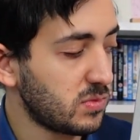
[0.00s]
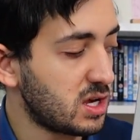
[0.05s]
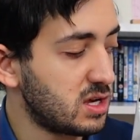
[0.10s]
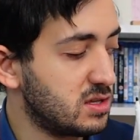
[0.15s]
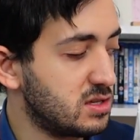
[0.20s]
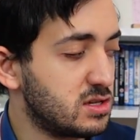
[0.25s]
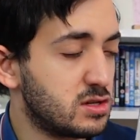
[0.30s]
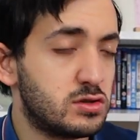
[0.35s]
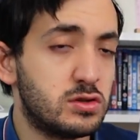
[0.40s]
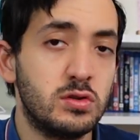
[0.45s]

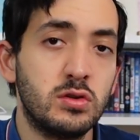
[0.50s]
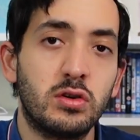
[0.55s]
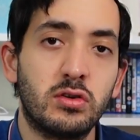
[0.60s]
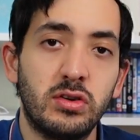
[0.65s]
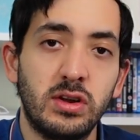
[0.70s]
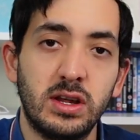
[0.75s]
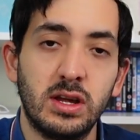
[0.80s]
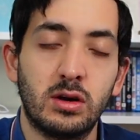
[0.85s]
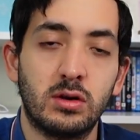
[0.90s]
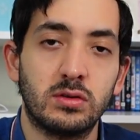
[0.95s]
These are two
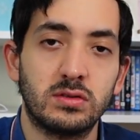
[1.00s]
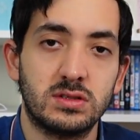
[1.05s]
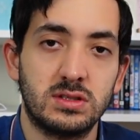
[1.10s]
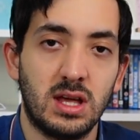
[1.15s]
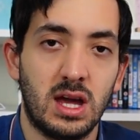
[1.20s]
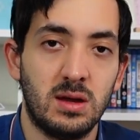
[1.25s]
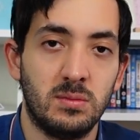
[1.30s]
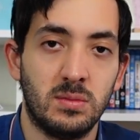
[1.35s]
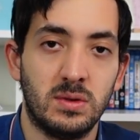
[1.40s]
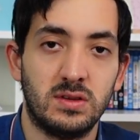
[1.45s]
critical
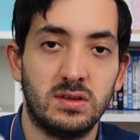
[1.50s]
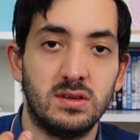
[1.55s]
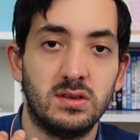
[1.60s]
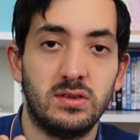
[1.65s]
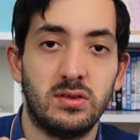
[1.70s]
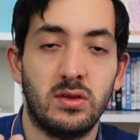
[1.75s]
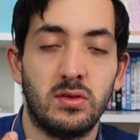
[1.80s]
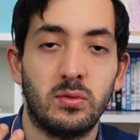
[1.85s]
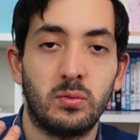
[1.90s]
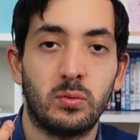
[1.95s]
statements.
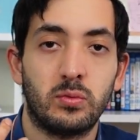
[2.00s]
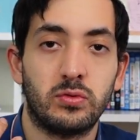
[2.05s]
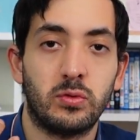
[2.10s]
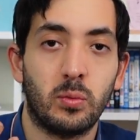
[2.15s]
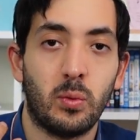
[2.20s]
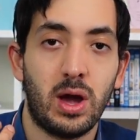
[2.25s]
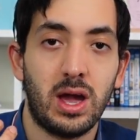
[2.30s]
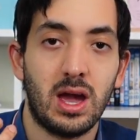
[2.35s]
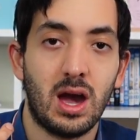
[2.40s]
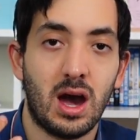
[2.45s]
This is the
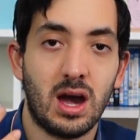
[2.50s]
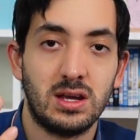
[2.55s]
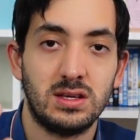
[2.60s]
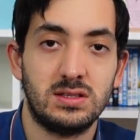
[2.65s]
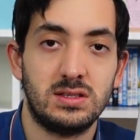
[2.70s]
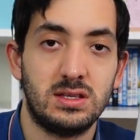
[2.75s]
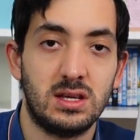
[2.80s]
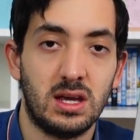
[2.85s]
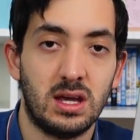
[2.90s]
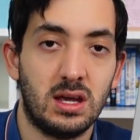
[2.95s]
way I
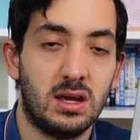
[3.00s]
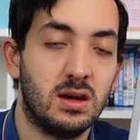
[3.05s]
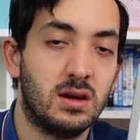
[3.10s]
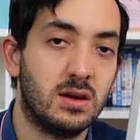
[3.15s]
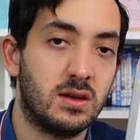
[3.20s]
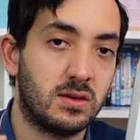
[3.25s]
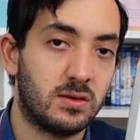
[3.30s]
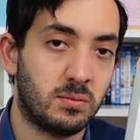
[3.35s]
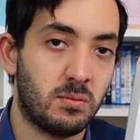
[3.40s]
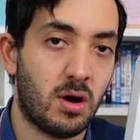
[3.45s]
see
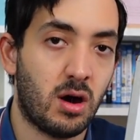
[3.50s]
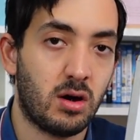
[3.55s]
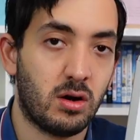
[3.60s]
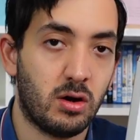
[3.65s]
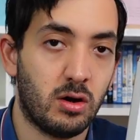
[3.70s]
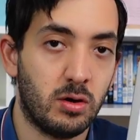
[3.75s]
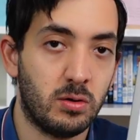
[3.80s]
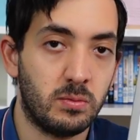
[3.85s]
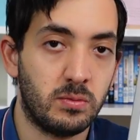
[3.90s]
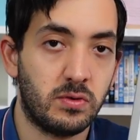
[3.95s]
smart
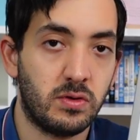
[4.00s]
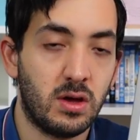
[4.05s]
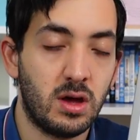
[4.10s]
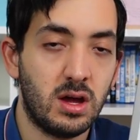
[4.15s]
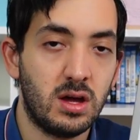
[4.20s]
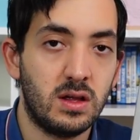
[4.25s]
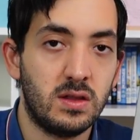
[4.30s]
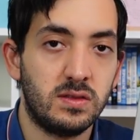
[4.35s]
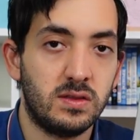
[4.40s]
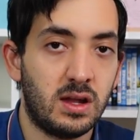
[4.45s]
homes.
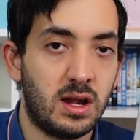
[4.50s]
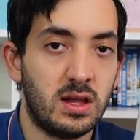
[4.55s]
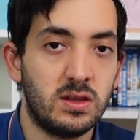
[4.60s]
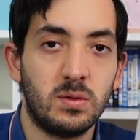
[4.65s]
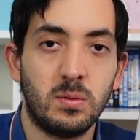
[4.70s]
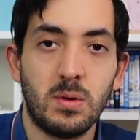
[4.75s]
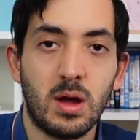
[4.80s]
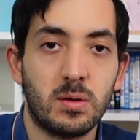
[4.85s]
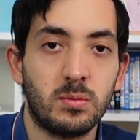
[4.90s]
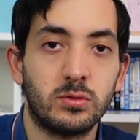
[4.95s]
They need
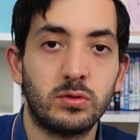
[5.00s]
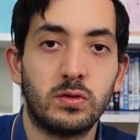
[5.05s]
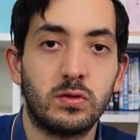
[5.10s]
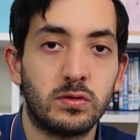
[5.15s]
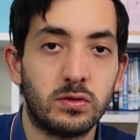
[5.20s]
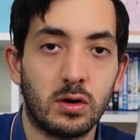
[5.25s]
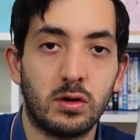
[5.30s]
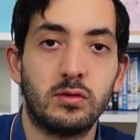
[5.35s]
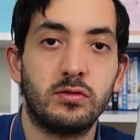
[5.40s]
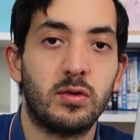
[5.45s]
to be able to
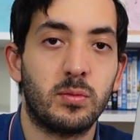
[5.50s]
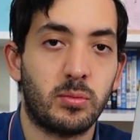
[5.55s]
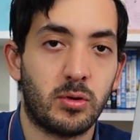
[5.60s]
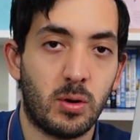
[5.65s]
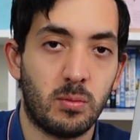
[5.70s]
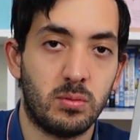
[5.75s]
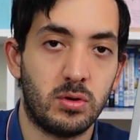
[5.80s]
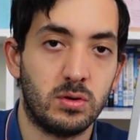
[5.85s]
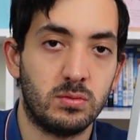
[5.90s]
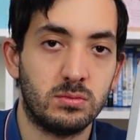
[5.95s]
solve a
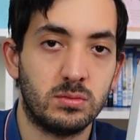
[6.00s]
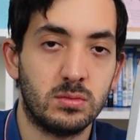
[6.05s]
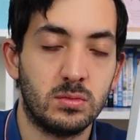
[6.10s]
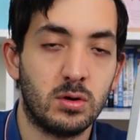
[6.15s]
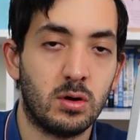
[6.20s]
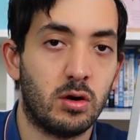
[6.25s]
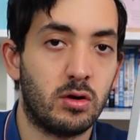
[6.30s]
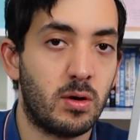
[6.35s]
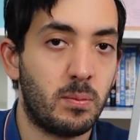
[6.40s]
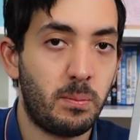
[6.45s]
problem
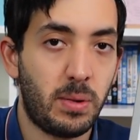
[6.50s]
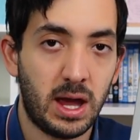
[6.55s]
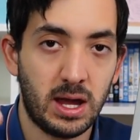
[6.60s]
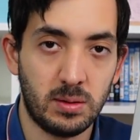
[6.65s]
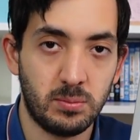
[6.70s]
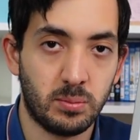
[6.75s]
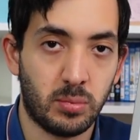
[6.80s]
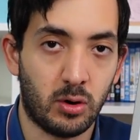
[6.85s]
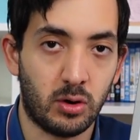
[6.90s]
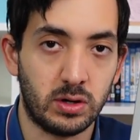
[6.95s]
or a
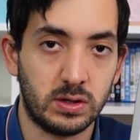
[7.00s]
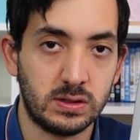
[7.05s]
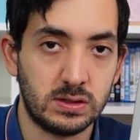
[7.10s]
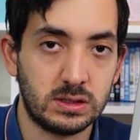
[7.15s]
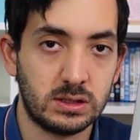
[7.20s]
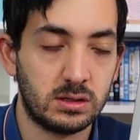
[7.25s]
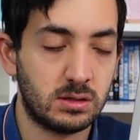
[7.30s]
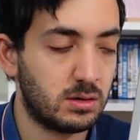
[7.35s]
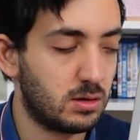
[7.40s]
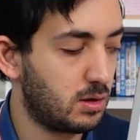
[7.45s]
pain point,
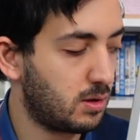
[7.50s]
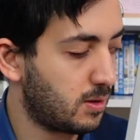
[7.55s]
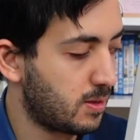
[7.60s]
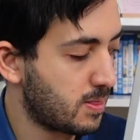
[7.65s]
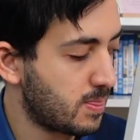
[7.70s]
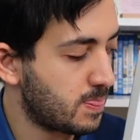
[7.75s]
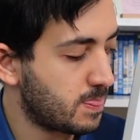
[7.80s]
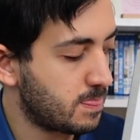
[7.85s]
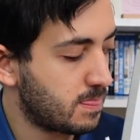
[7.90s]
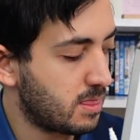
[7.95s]

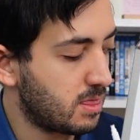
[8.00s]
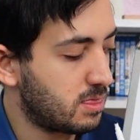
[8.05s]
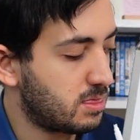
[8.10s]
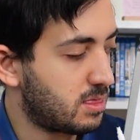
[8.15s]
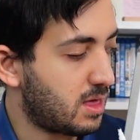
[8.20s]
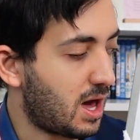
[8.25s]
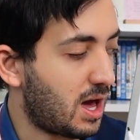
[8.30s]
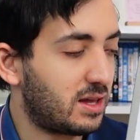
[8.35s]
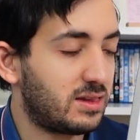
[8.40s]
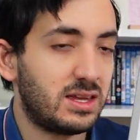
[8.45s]

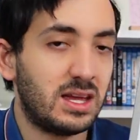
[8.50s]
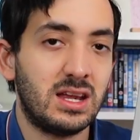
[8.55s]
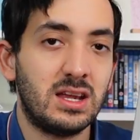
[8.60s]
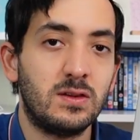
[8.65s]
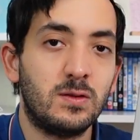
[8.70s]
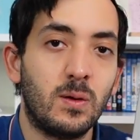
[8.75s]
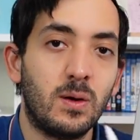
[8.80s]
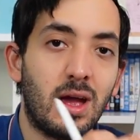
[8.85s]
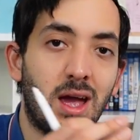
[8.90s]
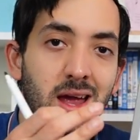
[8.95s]
and they
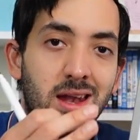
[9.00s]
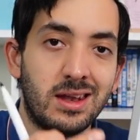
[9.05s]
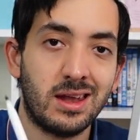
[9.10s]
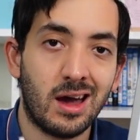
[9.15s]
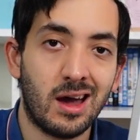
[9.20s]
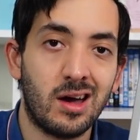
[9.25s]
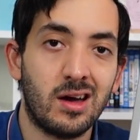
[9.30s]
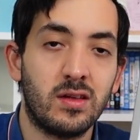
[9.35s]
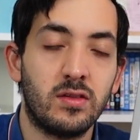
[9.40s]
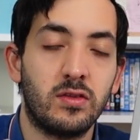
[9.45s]
need to
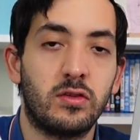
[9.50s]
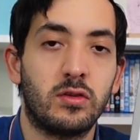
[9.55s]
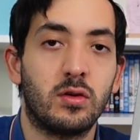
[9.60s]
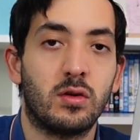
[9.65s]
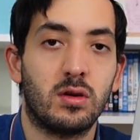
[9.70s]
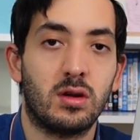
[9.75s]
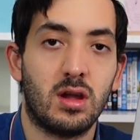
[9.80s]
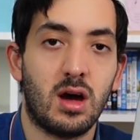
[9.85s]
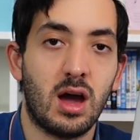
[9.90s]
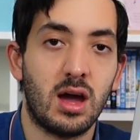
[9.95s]
enhance your
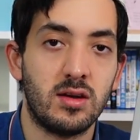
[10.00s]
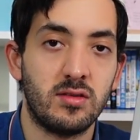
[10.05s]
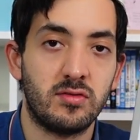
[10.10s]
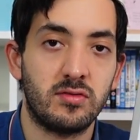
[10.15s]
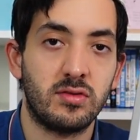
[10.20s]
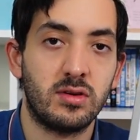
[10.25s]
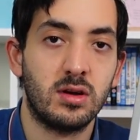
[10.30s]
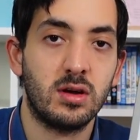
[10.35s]
life.